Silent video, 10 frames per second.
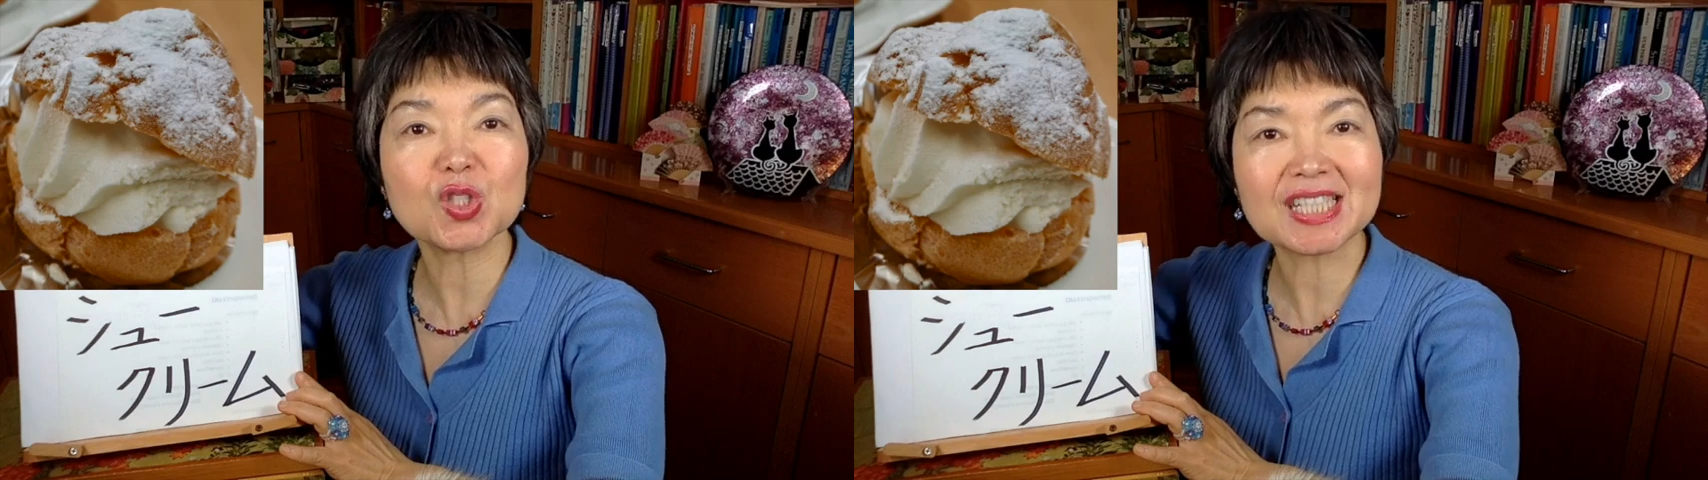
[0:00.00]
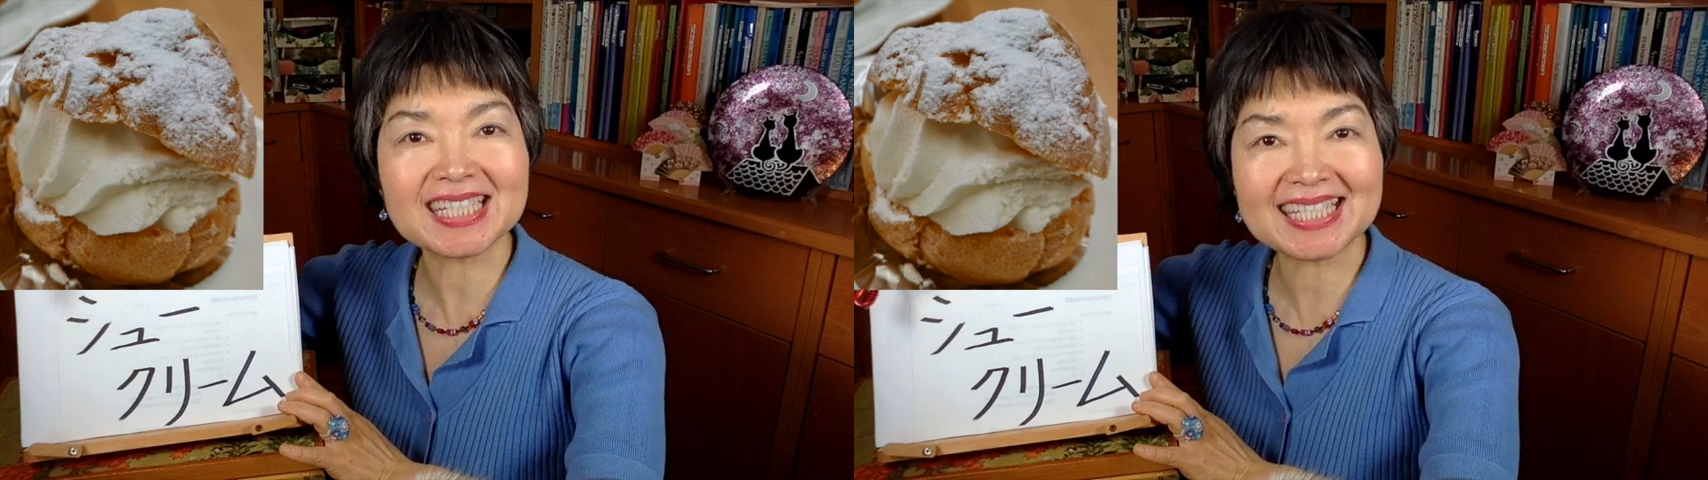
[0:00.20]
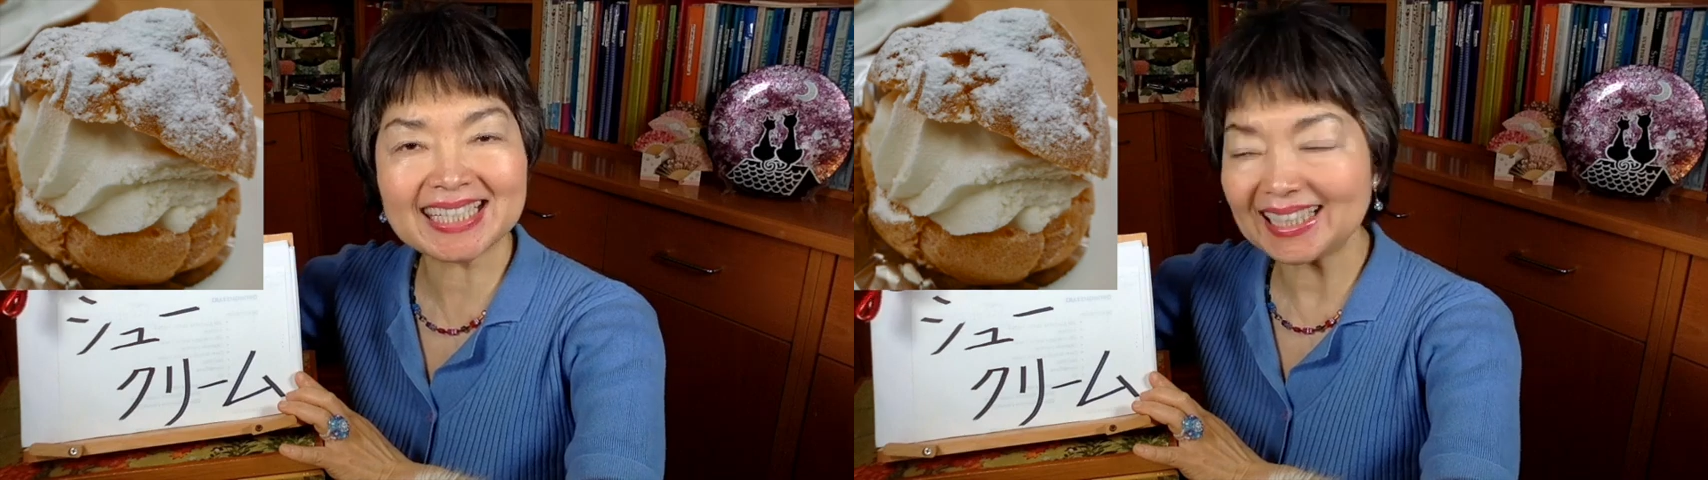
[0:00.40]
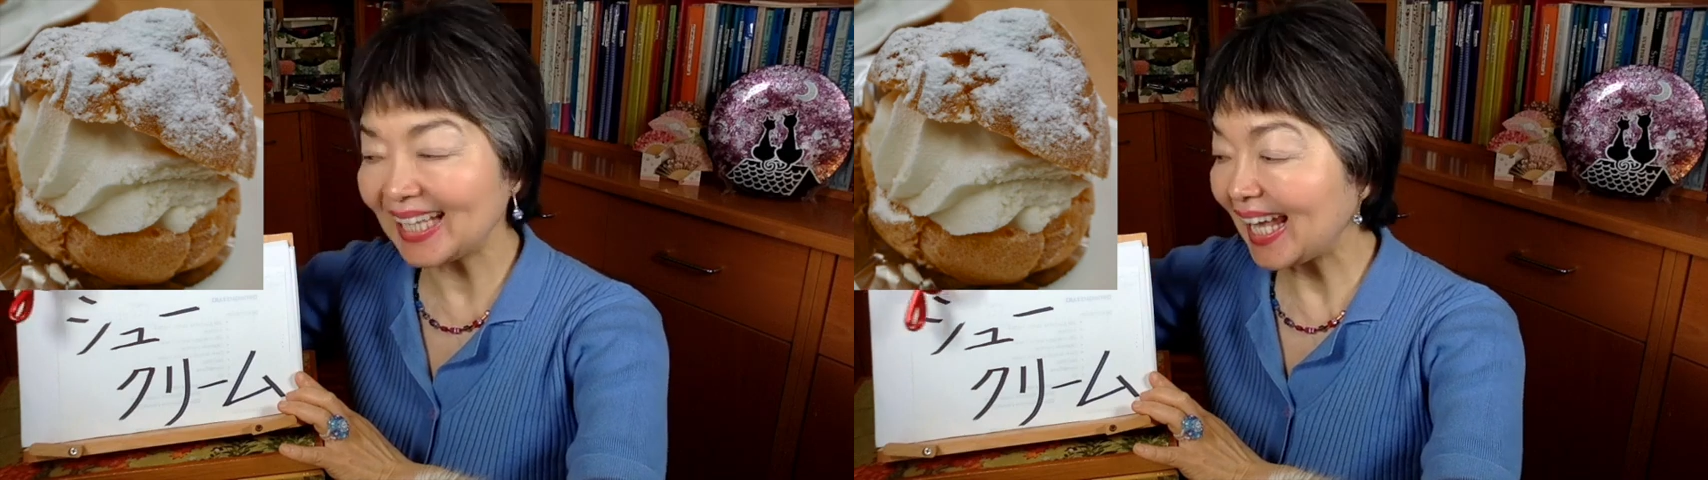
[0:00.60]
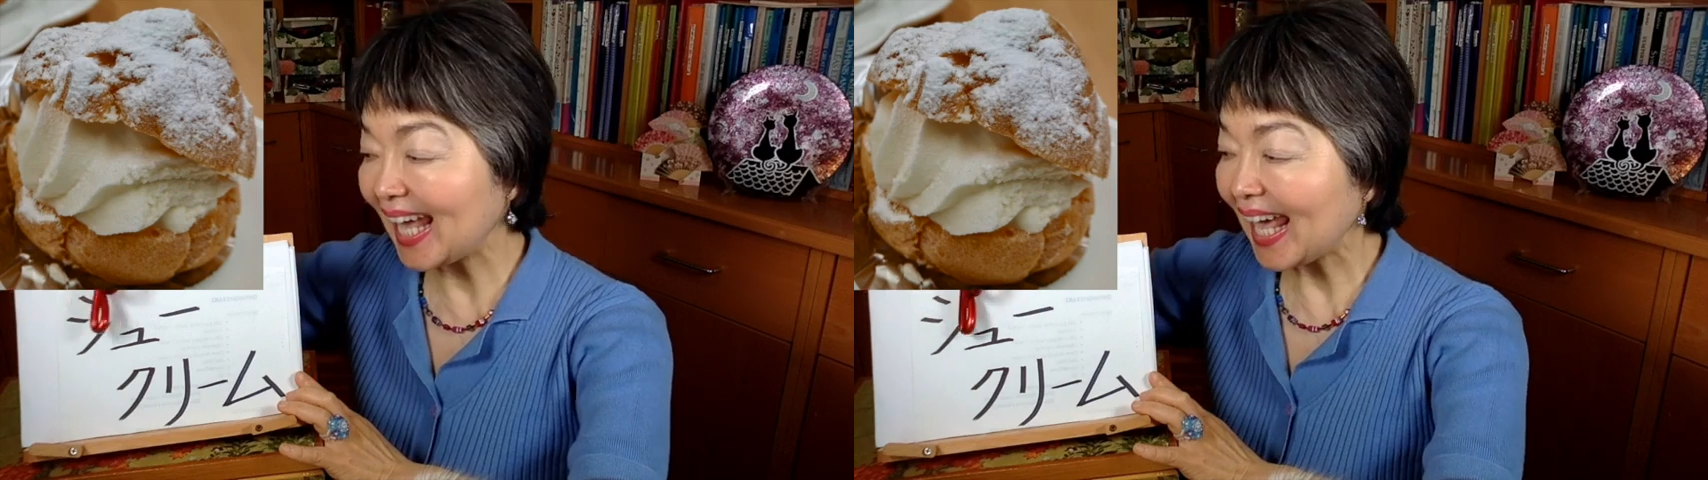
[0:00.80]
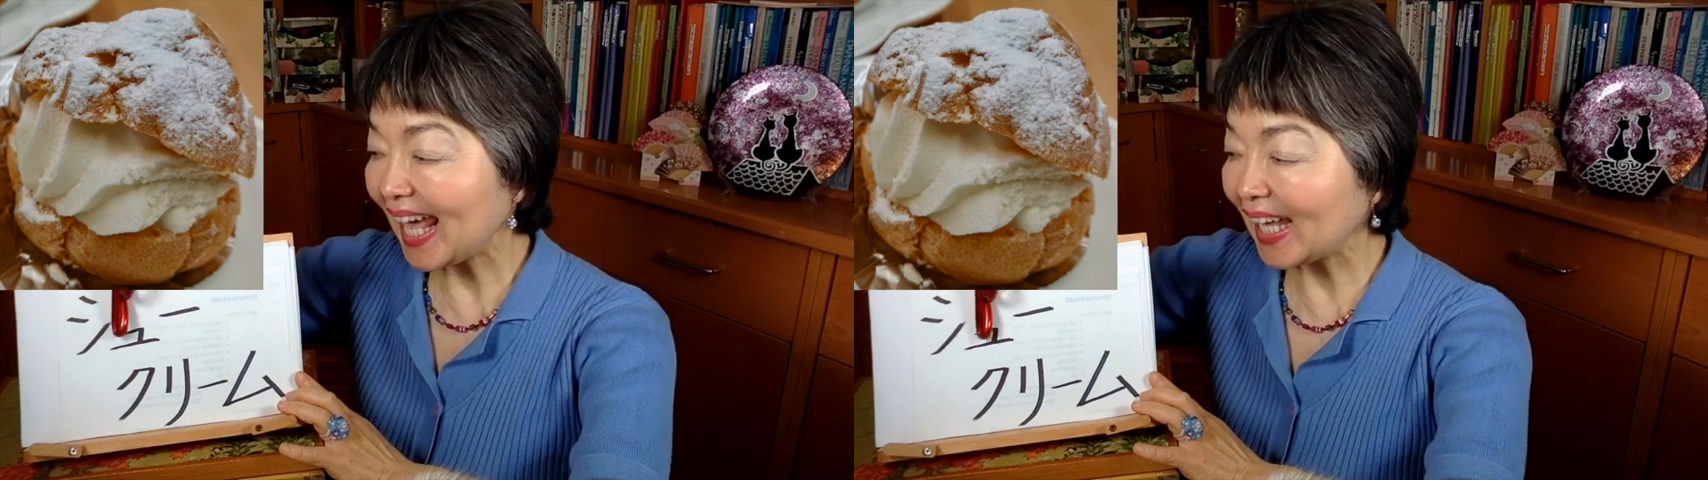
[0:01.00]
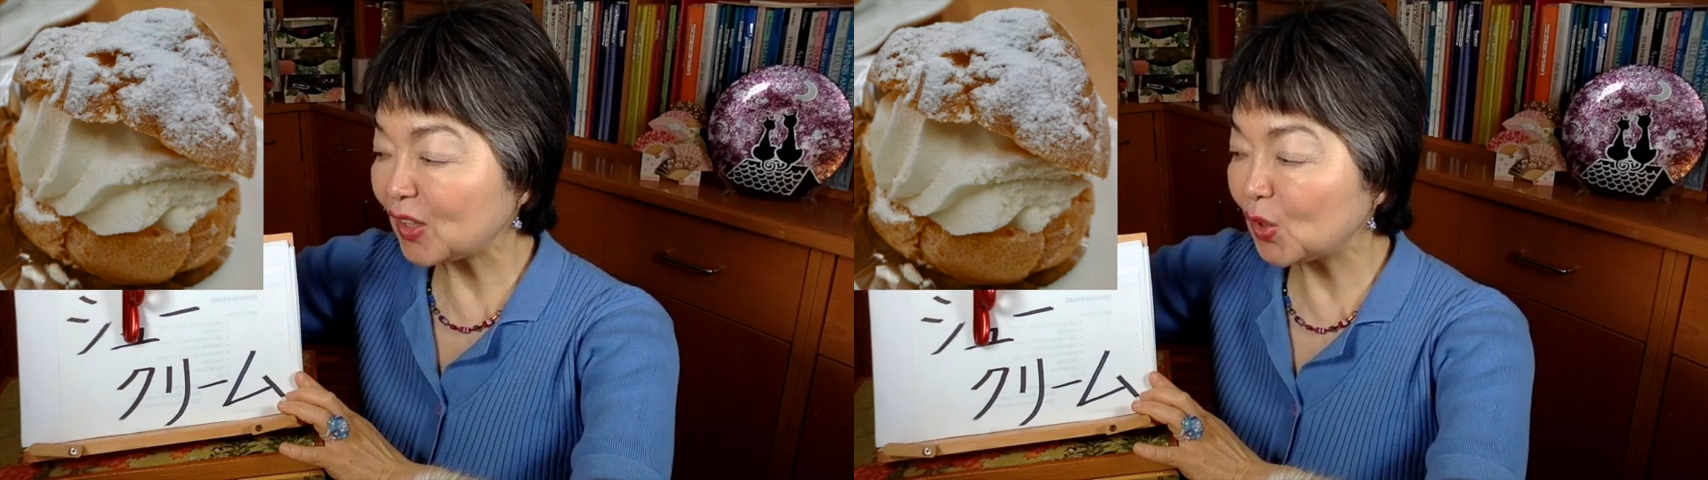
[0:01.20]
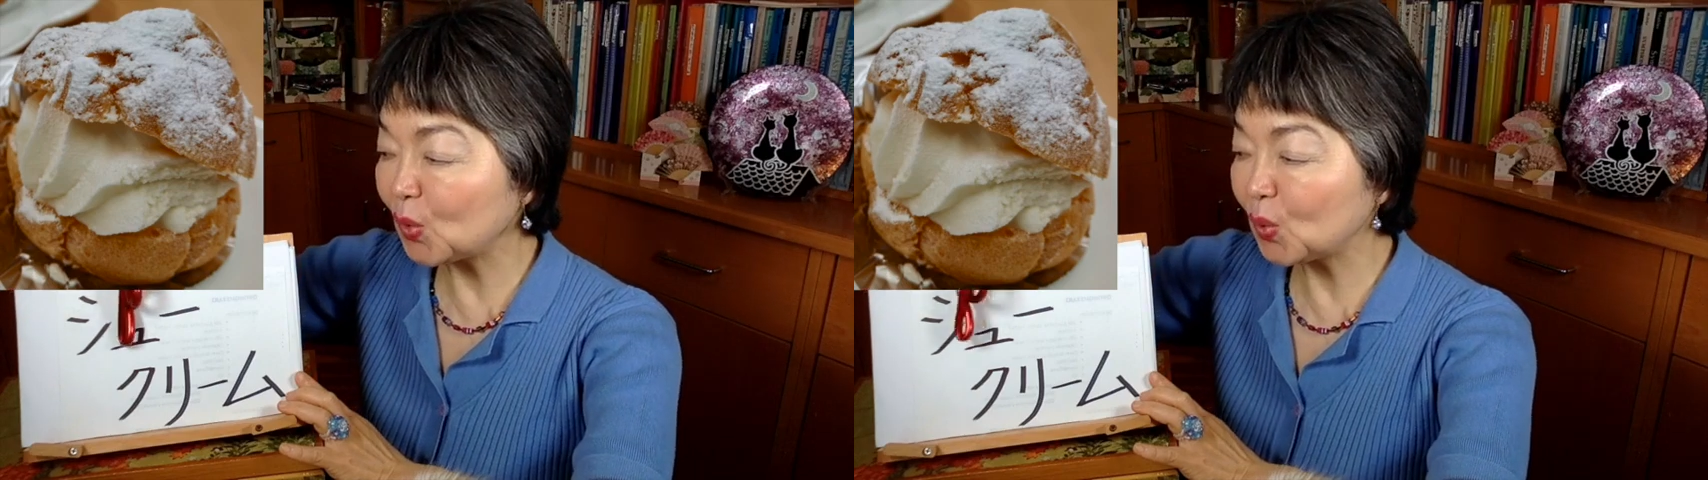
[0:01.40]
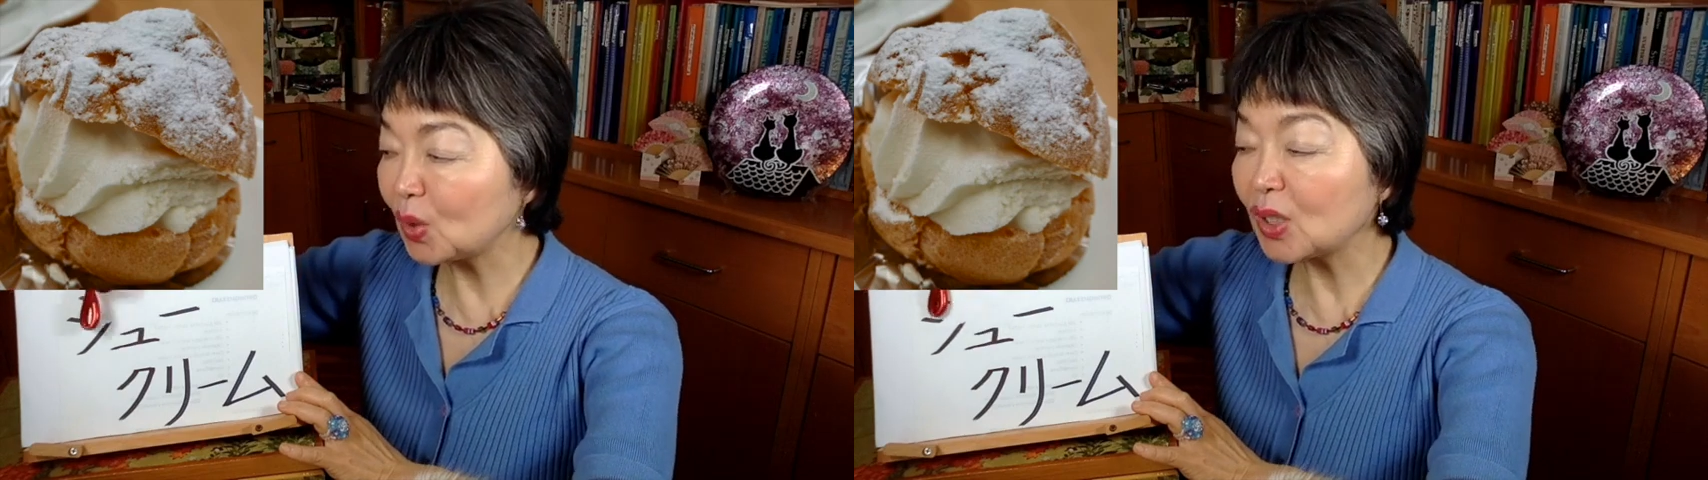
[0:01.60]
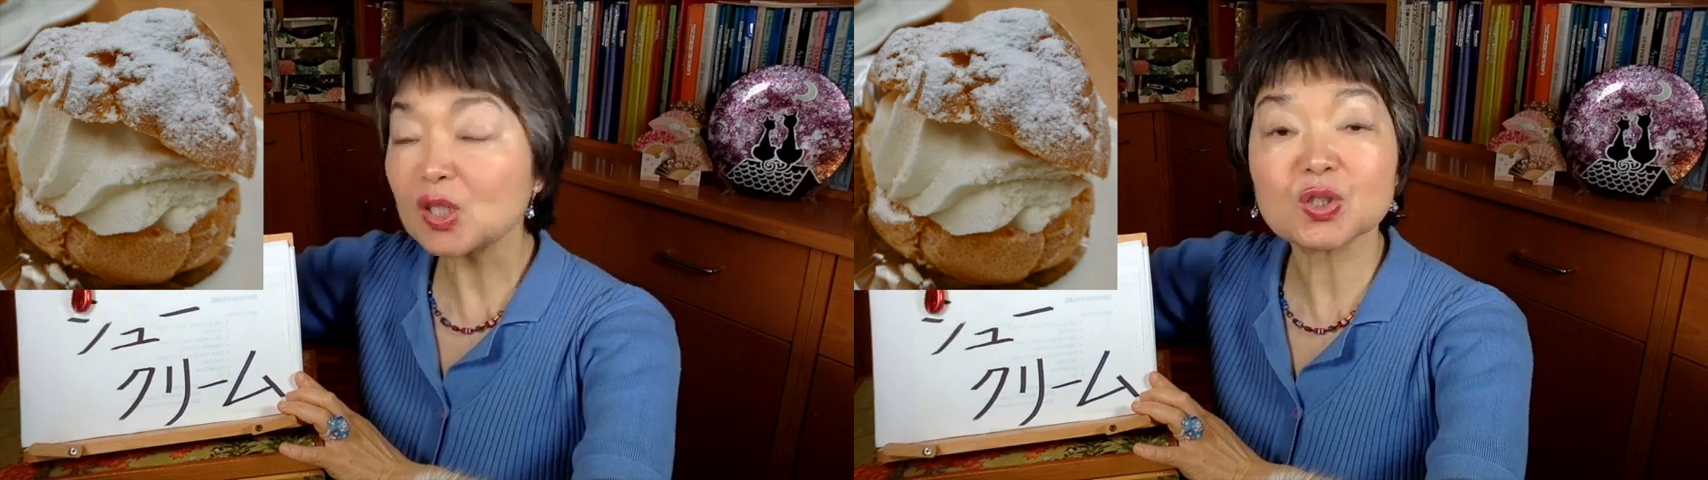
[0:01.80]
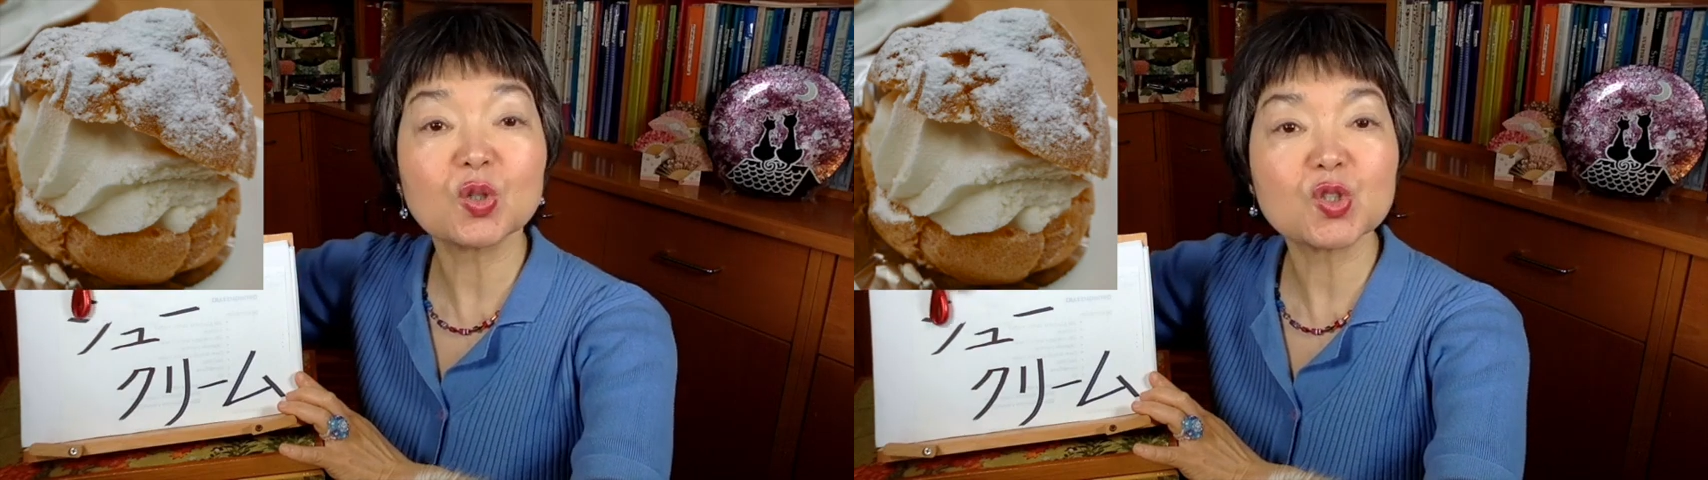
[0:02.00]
shi, and you, so